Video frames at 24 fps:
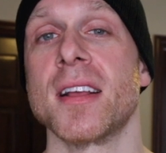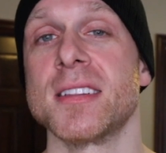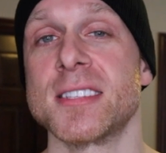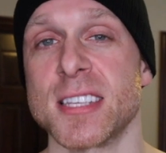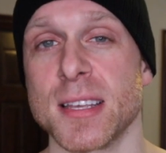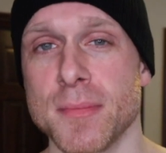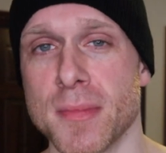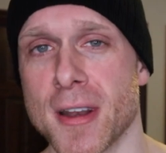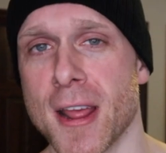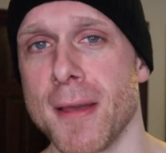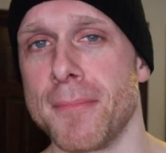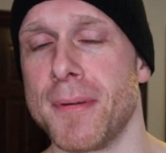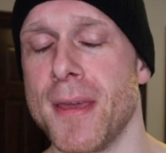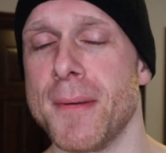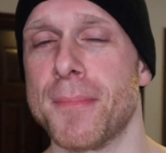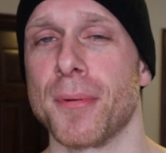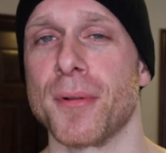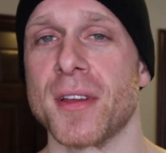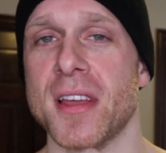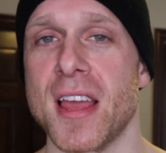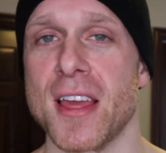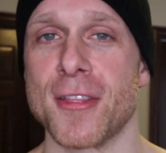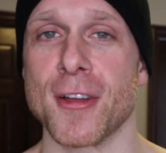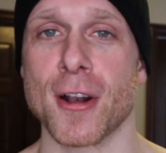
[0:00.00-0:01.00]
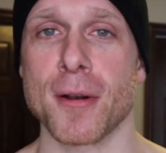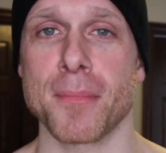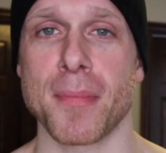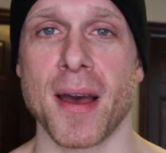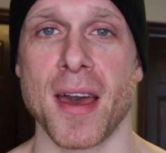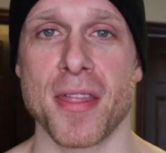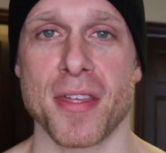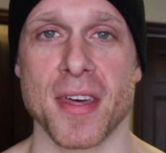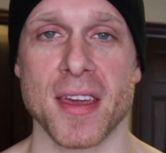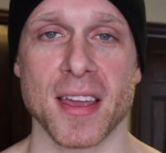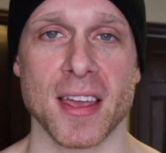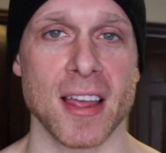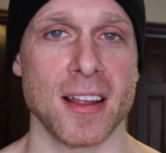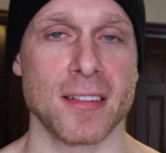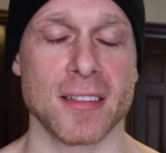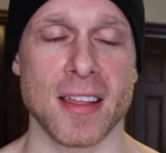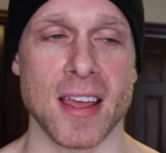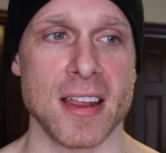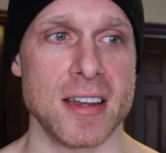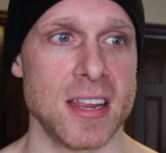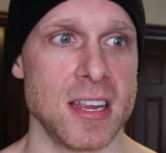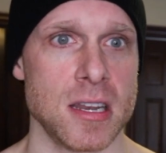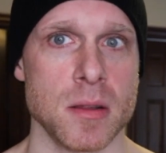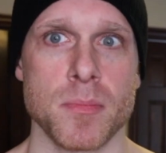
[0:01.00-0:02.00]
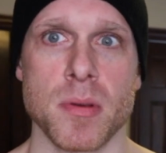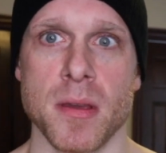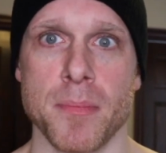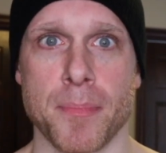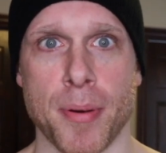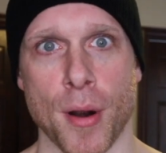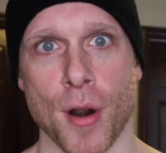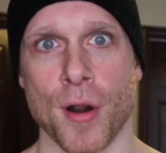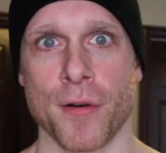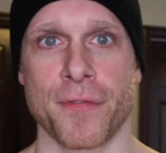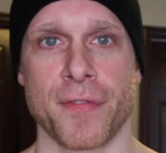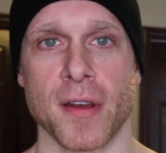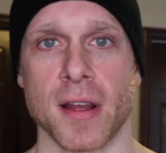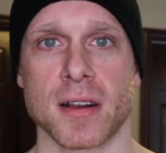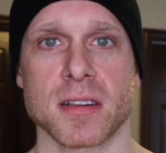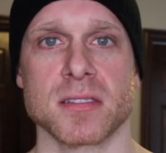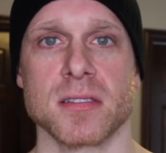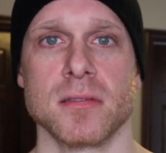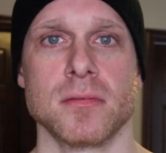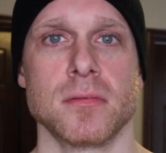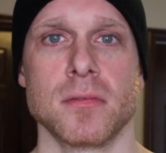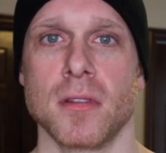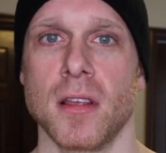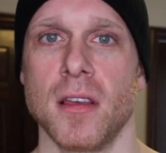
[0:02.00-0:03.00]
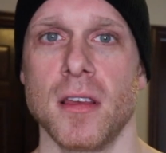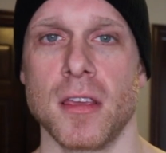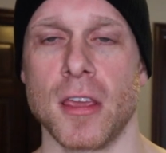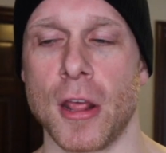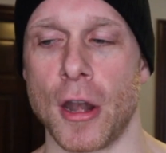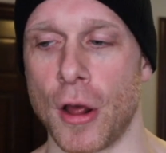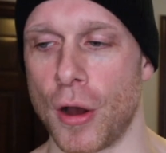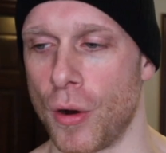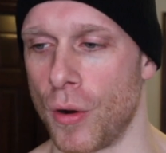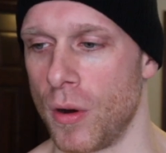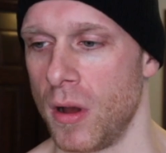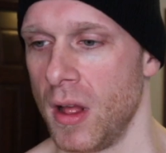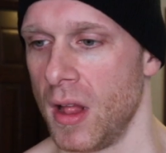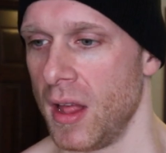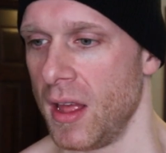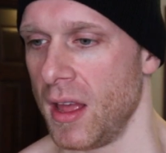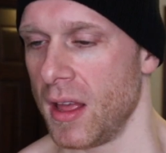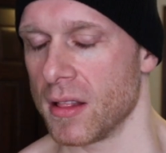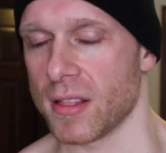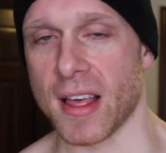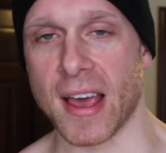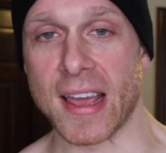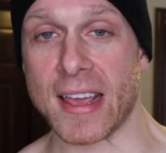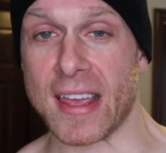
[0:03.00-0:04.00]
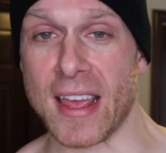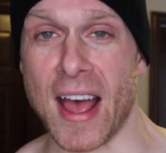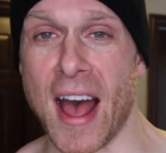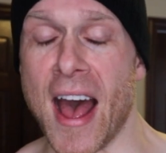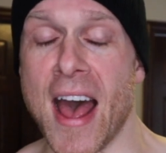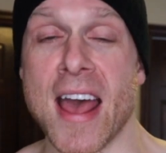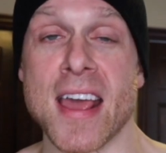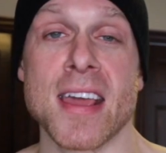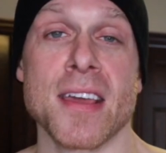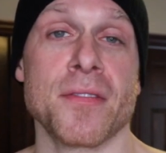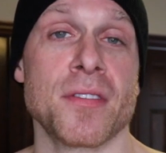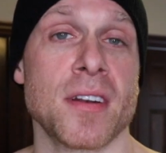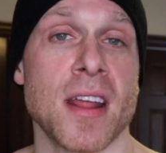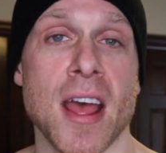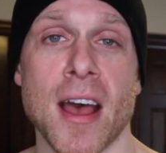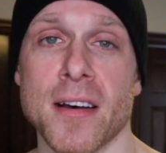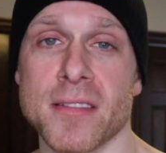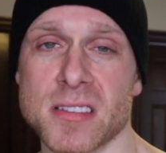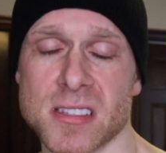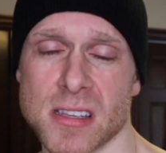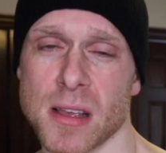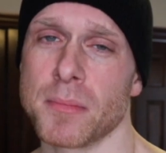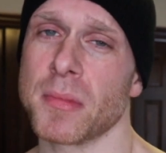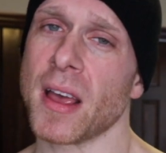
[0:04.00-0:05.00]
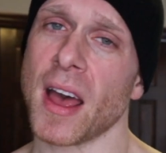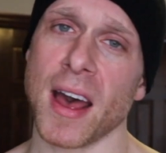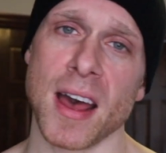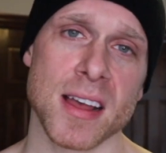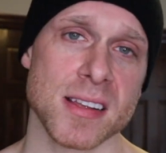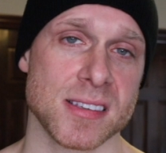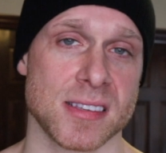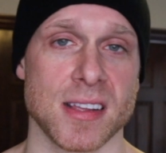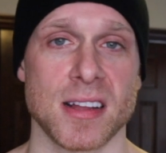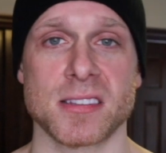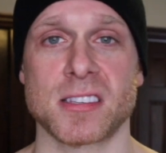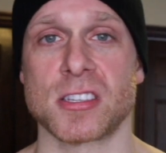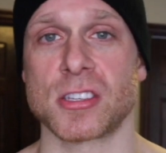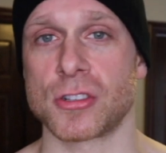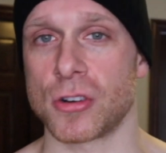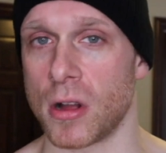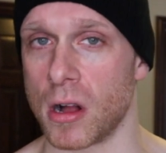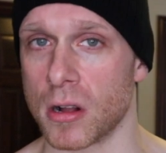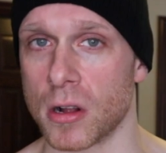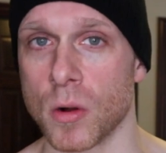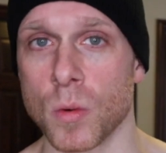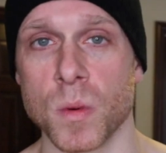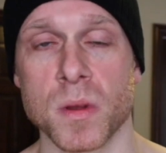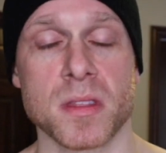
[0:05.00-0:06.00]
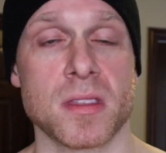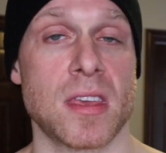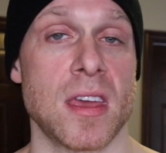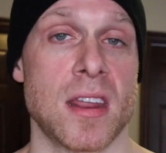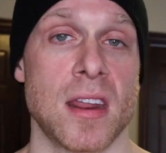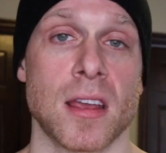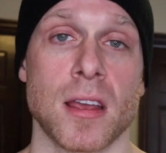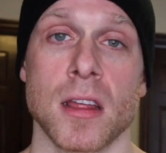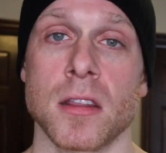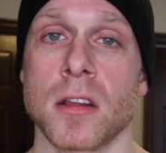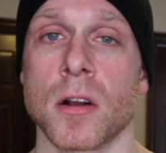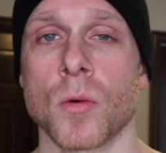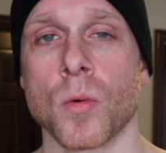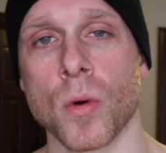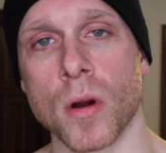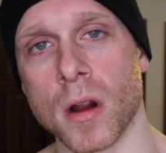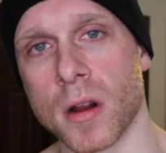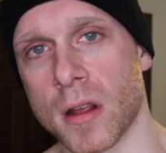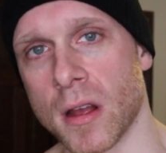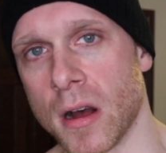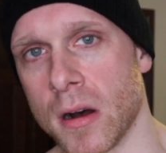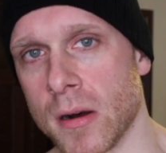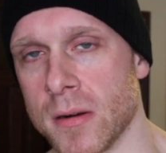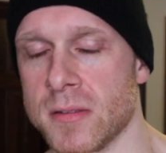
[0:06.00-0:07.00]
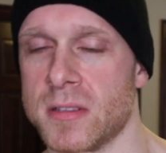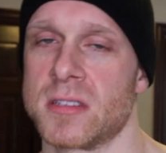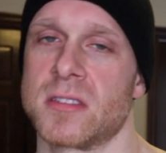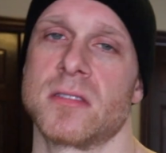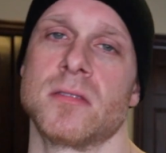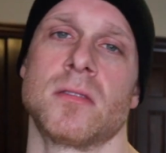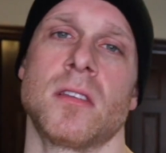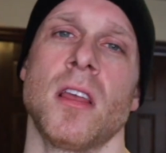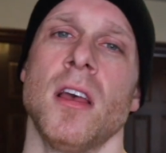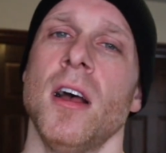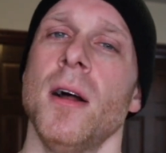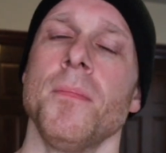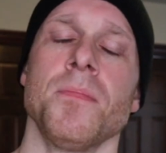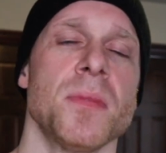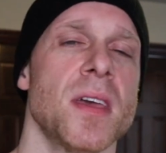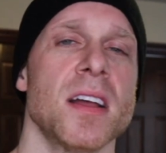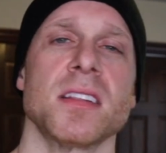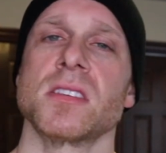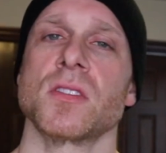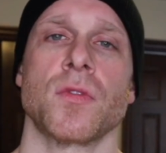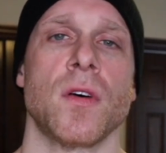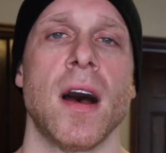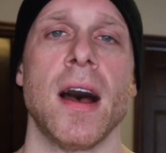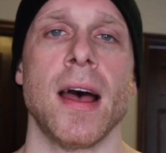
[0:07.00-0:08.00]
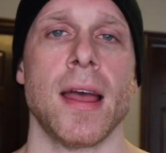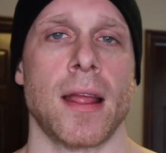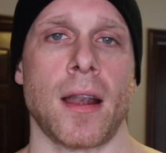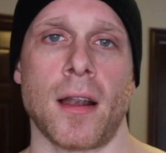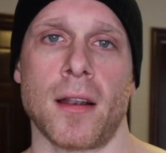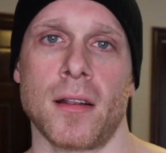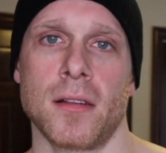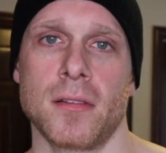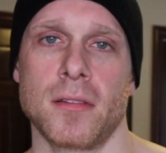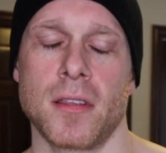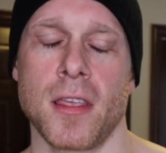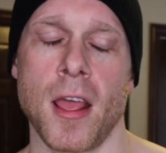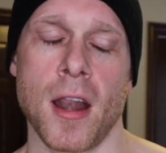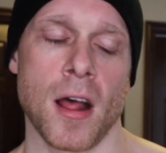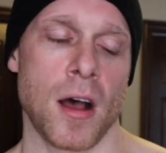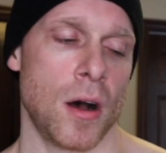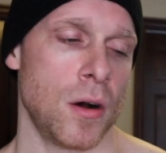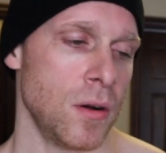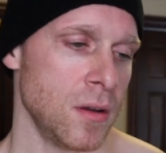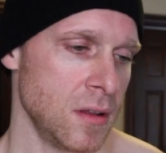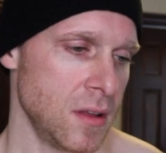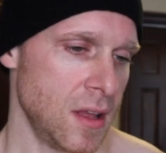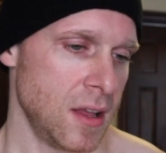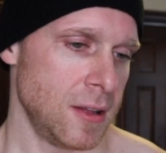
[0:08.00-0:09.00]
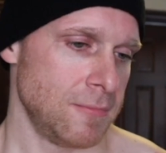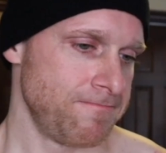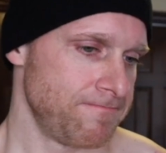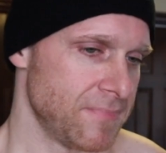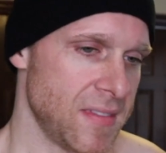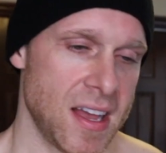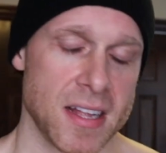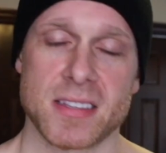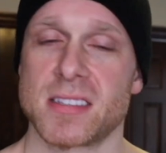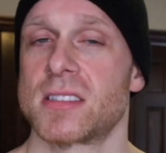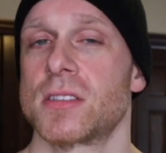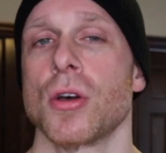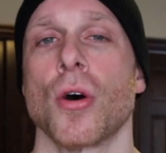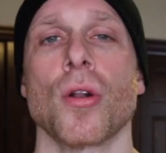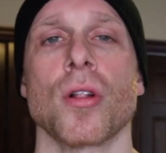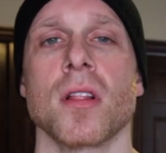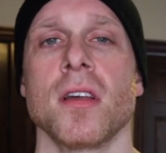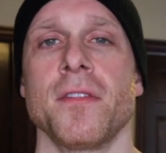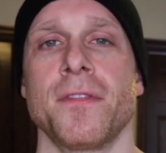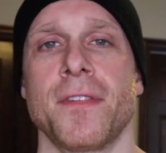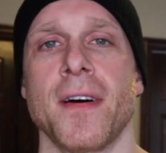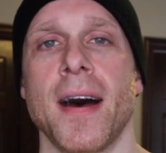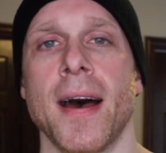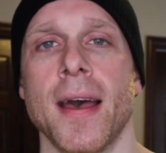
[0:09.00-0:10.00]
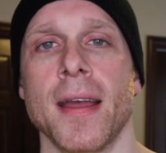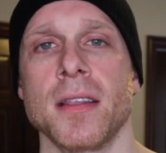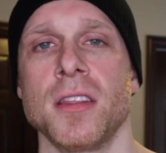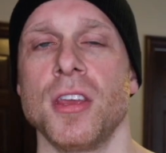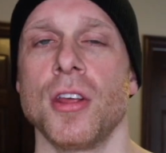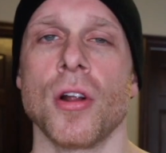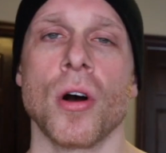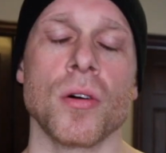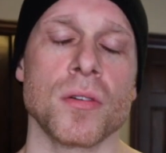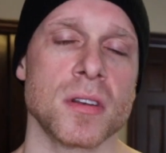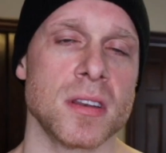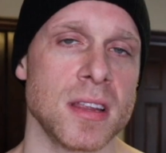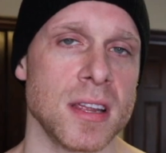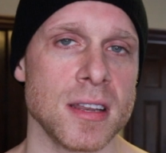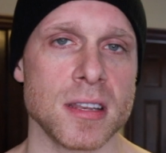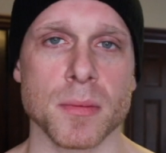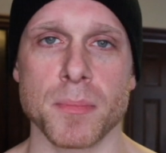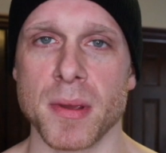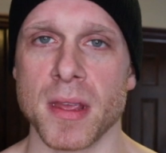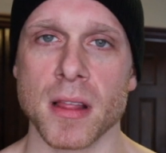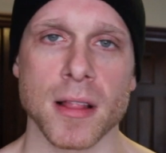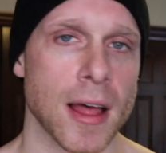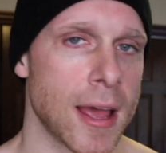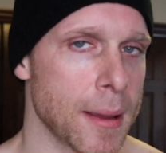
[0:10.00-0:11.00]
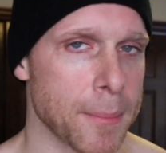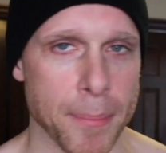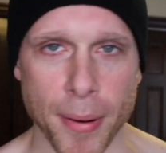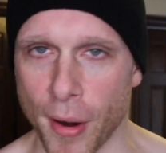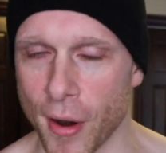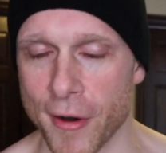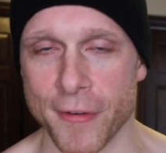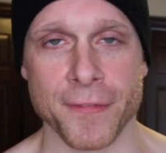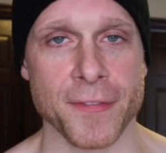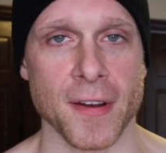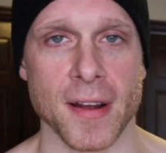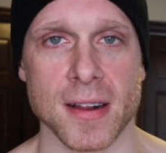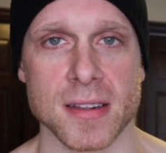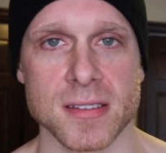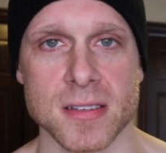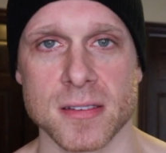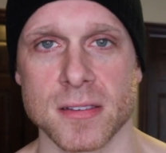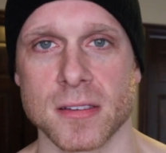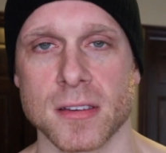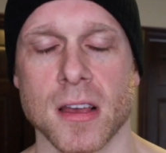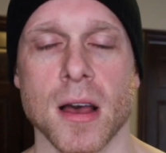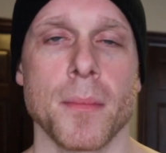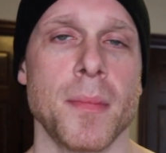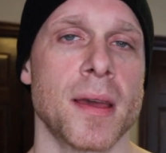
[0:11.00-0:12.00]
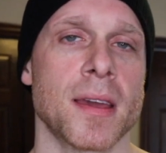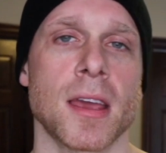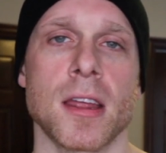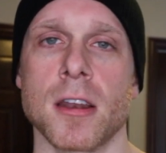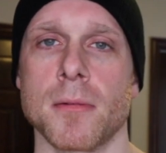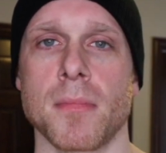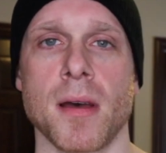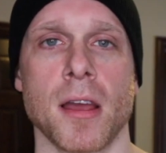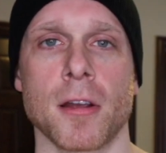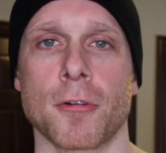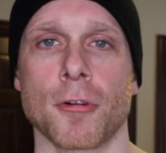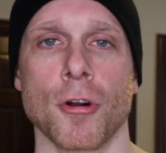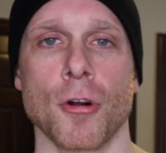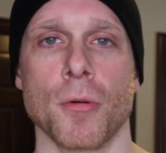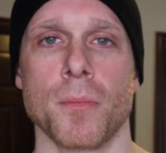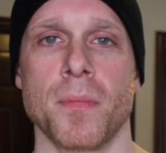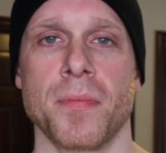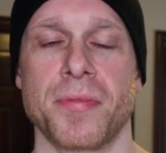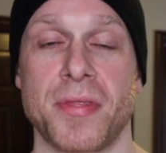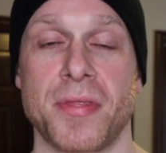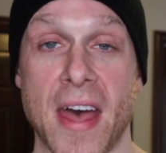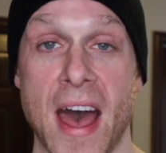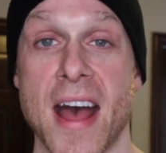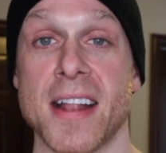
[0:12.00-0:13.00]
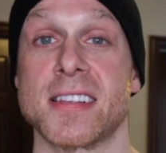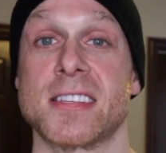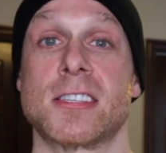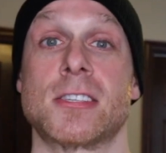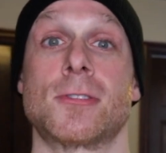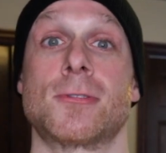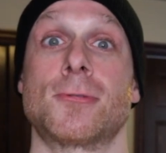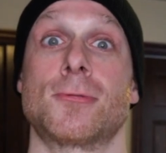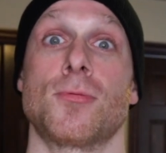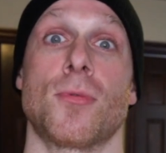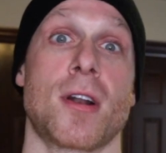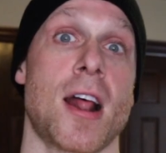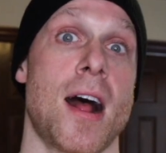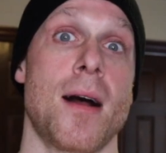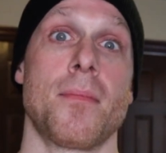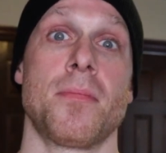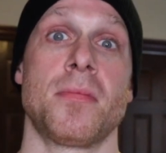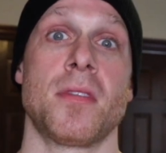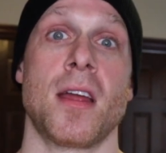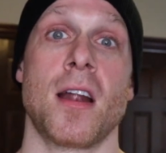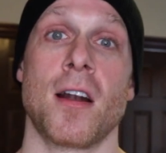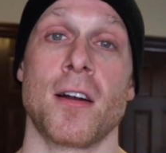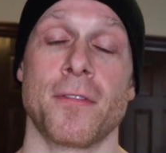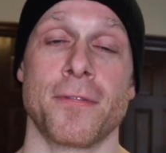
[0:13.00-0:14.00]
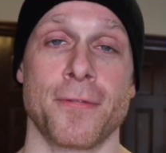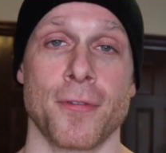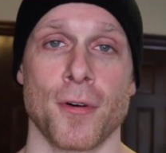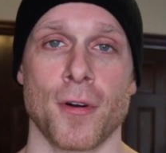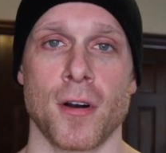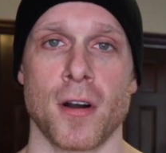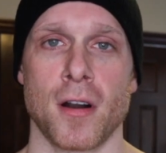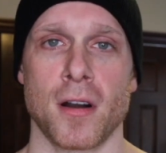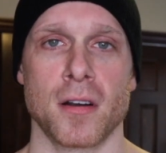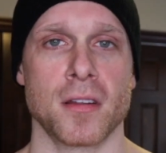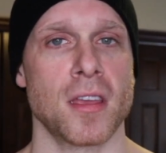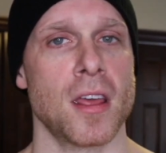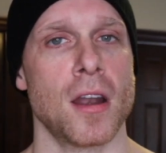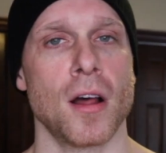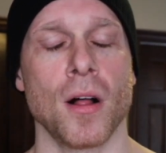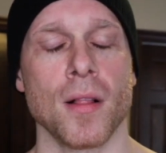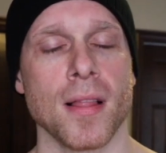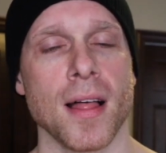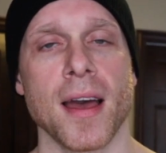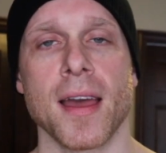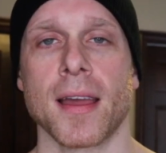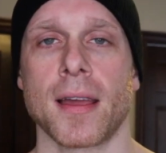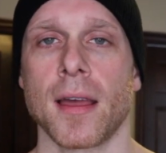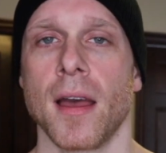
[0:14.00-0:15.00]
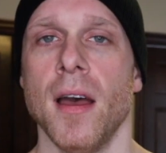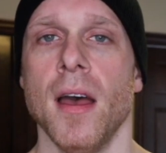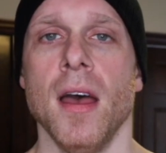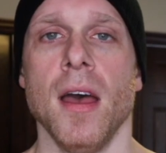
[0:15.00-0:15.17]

to intimidate people either by thinking they need to be perfect, you know, Like, I even have some guys that struggle with getting in your workouts, and it's fine, you know? It's totally fine. You don't need to be, like, perfect coming into my group. That's what I'm there for, you know? Like,